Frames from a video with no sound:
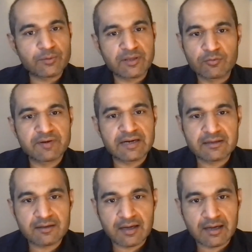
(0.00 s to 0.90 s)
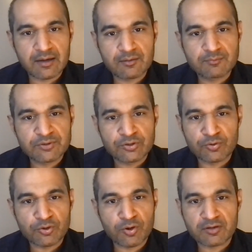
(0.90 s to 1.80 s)
to innovate,
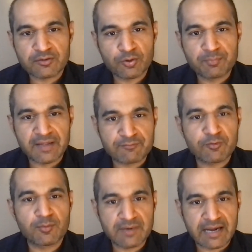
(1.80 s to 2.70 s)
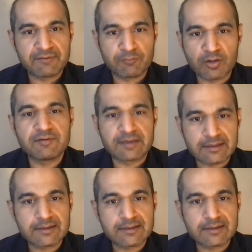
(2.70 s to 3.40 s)
your platform and evolve it.